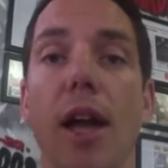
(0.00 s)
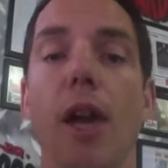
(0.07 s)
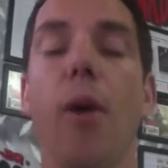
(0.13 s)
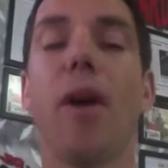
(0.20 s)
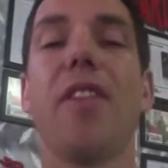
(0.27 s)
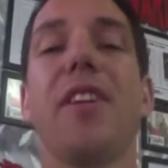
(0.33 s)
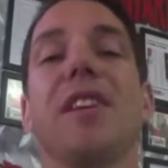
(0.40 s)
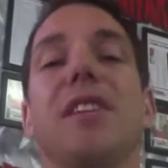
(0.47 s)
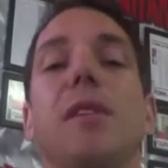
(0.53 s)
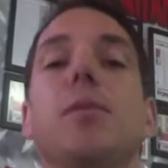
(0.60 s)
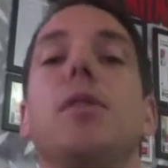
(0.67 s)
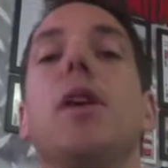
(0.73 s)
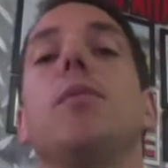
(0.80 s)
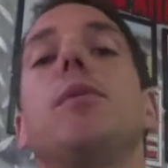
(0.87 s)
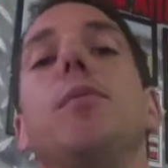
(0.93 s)
Now, I think
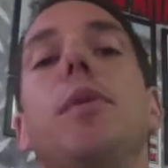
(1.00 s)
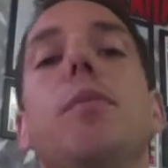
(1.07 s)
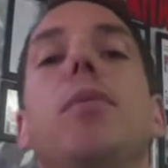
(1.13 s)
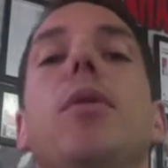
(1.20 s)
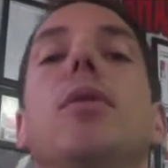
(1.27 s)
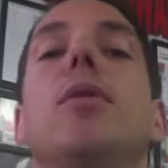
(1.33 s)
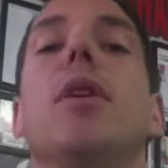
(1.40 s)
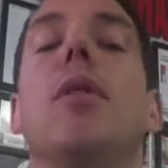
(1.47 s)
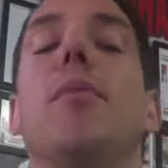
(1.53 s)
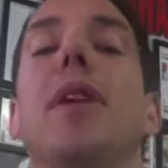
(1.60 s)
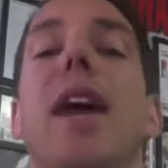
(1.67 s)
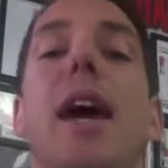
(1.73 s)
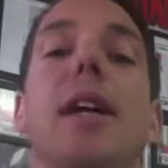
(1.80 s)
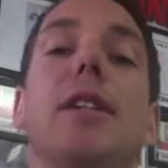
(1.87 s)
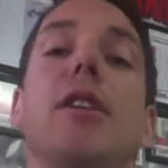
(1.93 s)
sometimes people are a bit
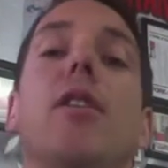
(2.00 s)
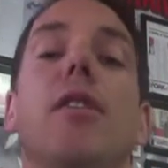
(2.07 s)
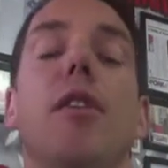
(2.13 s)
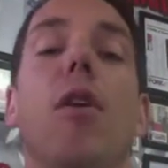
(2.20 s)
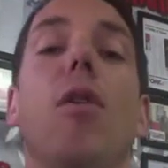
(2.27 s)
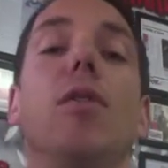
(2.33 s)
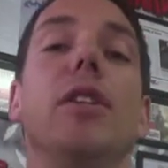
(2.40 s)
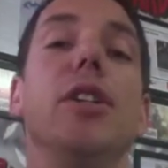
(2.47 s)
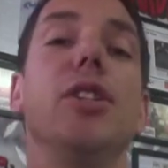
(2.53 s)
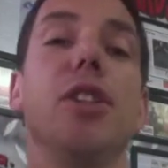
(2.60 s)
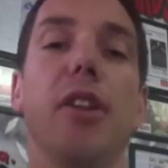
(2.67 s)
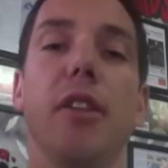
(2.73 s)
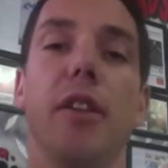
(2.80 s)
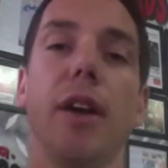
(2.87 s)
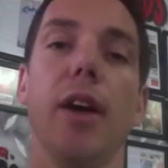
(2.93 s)
hectic on the whole
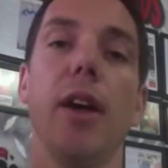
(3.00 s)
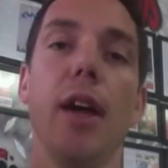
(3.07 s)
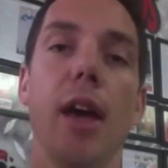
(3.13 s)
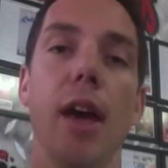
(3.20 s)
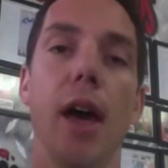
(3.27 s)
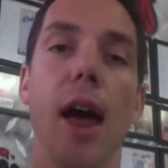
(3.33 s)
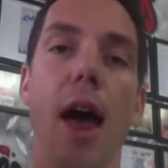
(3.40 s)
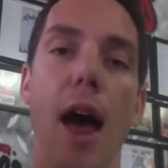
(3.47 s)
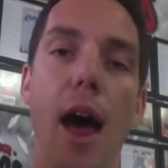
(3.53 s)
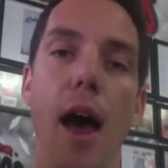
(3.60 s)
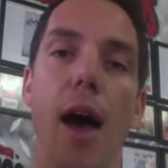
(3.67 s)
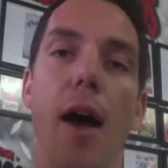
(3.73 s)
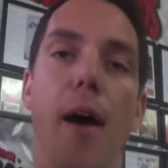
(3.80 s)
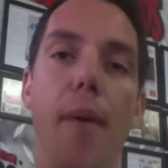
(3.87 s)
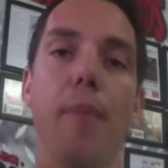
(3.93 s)
niching thing.
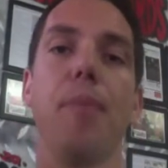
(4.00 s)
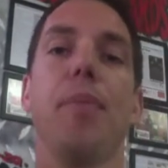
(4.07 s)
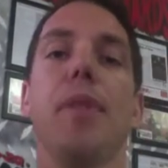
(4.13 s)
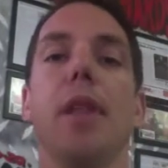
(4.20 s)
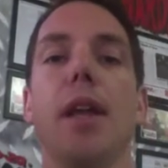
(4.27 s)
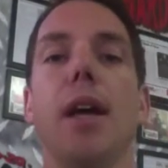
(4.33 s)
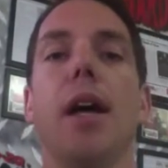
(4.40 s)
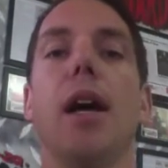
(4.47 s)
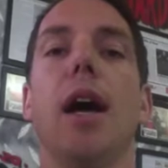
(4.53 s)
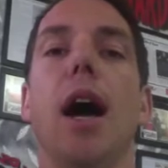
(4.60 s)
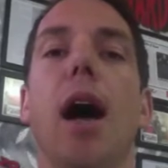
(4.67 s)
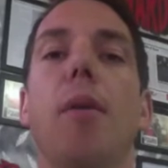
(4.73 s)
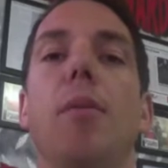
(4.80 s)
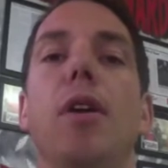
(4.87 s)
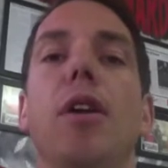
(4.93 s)
I'm
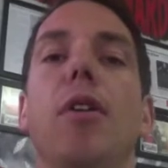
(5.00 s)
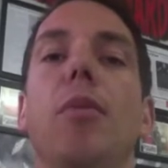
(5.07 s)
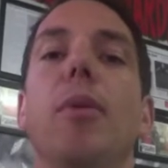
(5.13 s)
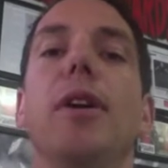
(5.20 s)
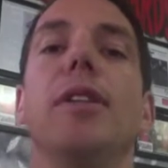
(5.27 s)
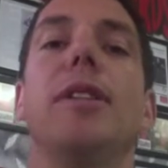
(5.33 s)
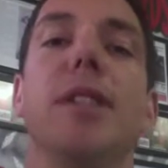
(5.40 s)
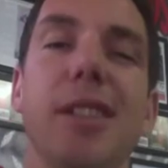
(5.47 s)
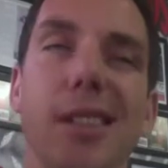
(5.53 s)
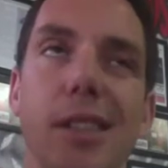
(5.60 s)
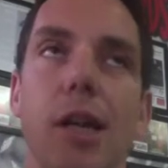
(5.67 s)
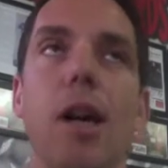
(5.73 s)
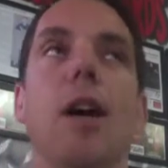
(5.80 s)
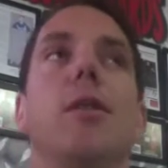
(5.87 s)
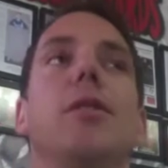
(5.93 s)
a little bit,
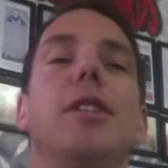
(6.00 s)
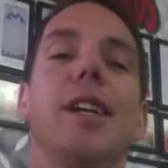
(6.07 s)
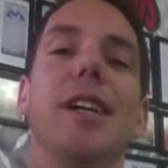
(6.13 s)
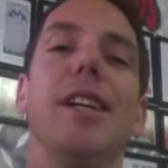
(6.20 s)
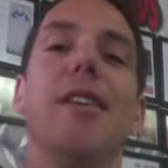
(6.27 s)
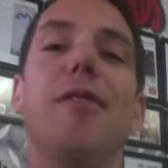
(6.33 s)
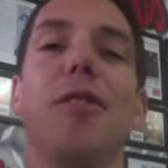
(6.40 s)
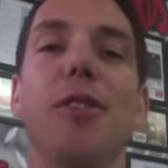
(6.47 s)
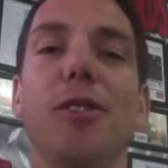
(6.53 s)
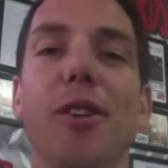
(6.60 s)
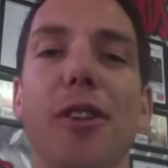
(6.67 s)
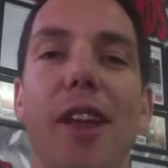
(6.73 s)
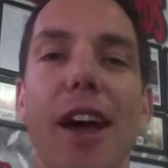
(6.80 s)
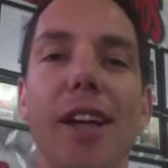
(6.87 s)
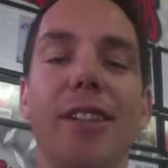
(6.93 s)
I would say, different
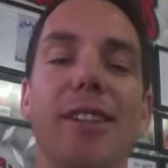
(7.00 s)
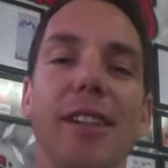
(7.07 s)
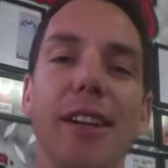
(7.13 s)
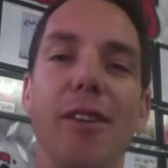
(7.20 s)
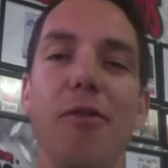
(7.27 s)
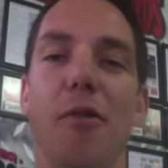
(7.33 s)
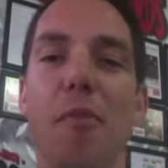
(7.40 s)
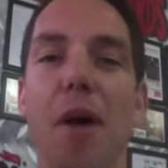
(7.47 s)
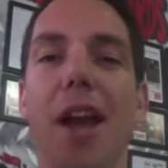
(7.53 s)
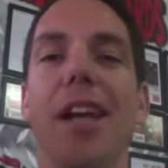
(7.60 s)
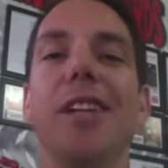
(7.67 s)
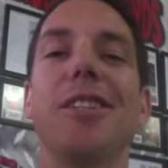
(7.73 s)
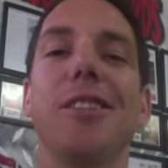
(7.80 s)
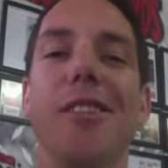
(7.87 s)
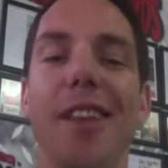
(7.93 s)
on that,
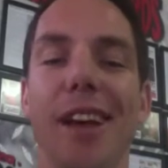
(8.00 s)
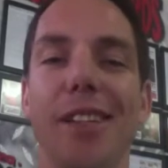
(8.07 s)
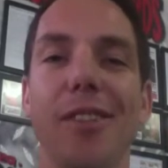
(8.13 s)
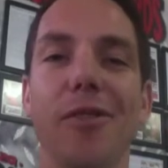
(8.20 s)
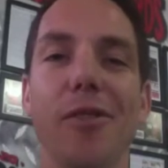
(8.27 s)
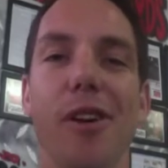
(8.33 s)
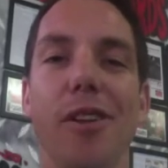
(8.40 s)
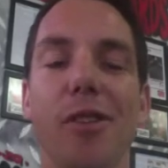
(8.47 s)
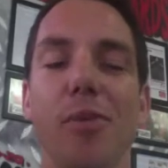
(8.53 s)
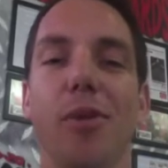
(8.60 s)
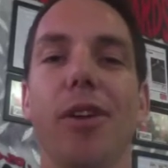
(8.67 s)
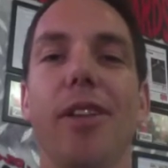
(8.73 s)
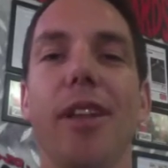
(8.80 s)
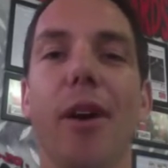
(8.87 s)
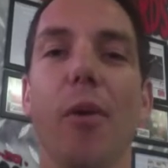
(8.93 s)
rebellious on that, if you have to put
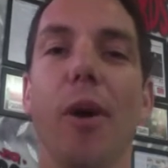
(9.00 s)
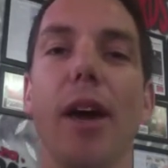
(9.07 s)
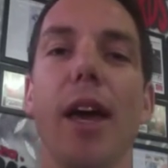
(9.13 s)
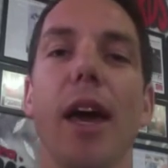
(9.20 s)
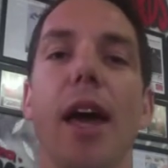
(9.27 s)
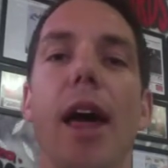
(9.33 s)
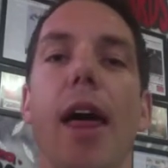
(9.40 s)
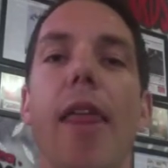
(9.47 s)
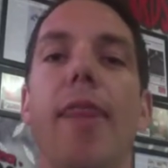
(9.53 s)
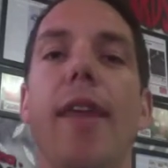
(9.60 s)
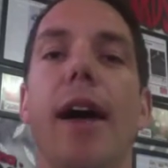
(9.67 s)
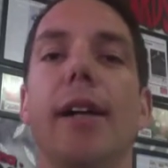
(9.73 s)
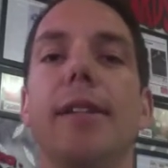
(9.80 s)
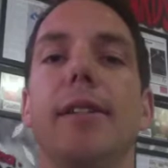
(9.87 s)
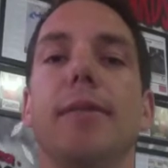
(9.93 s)
it that way,
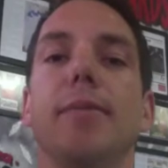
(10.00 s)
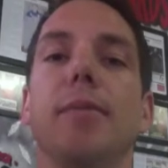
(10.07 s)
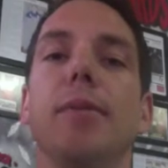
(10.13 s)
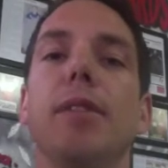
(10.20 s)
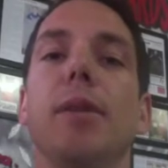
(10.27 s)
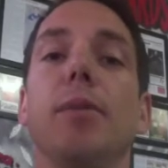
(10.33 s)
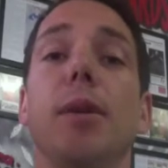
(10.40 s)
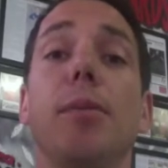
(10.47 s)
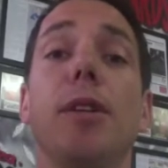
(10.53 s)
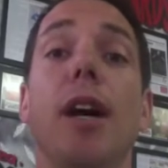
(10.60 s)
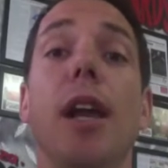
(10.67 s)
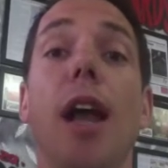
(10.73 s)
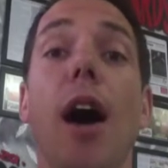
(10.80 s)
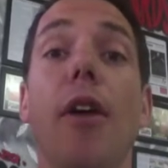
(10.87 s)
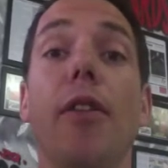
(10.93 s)
that sometimes I
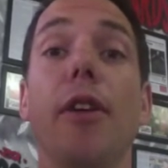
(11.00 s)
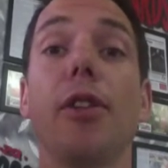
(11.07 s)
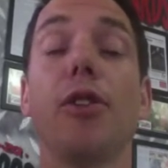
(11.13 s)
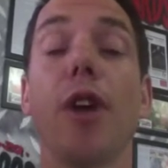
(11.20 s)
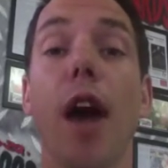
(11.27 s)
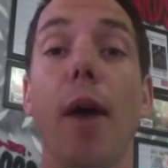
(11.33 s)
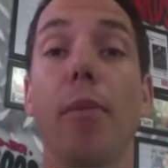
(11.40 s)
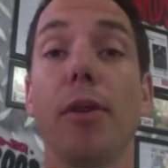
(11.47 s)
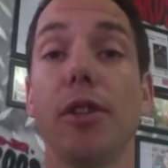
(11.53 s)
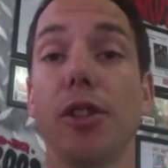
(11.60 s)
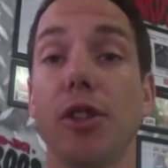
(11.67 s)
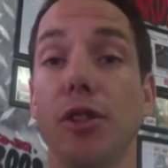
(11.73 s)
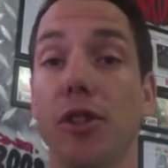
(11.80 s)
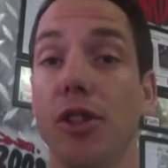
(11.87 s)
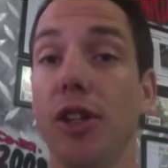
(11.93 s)
allow things to happen
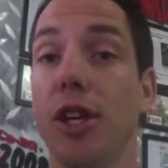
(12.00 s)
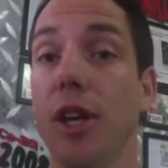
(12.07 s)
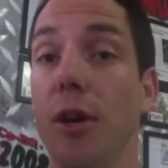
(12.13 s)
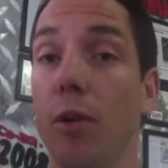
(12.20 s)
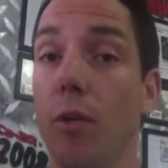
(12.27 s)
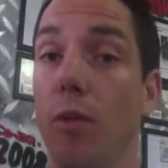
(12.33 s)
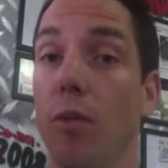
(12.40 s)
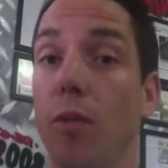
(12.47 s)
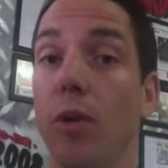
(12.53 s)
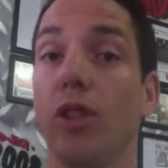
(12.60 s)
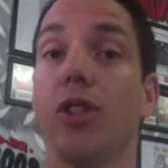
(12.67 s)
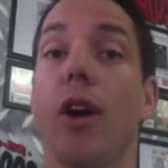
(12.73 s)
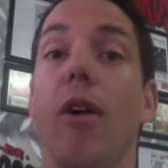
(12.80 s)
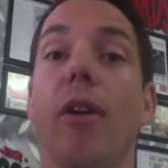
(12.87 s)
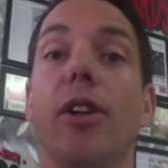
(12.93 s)
just to see which
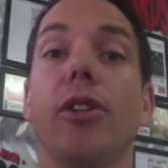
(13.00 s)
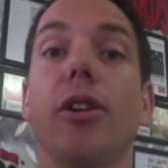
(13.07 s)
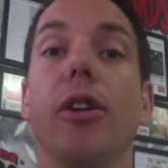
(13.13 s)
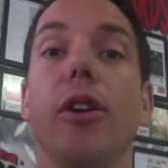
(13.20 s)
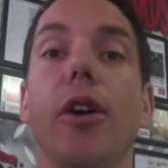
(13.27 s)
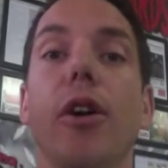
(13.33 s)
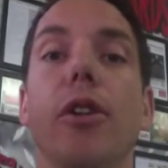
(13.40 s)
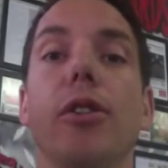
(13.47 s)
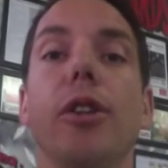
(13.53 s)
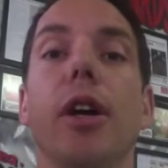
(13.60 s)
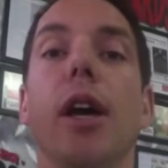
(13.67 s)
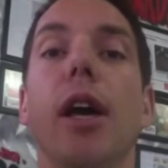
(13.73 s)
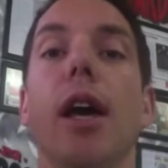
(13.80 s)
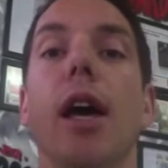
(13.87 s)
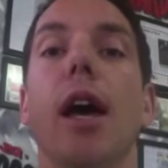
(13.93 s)
direction it goes.
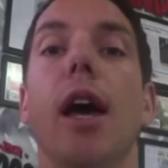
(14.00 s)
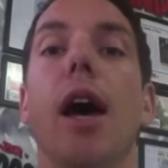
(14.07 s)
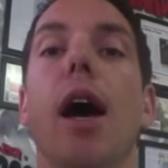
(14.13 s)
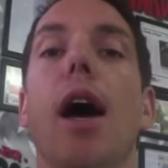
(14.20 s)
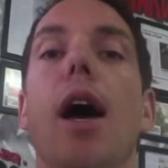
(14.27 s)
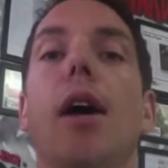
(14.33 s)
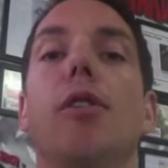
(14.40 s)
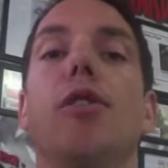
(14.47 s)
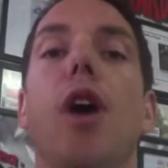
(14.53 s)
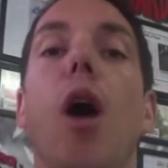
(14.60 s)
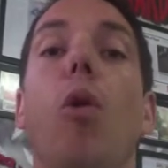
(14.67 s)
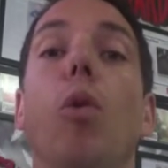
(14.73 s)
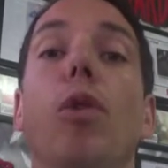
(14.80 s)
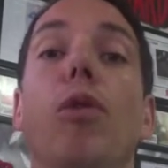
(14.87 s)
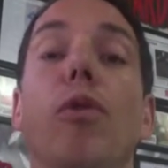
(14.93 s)
So I
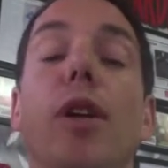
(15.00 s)
wouldn't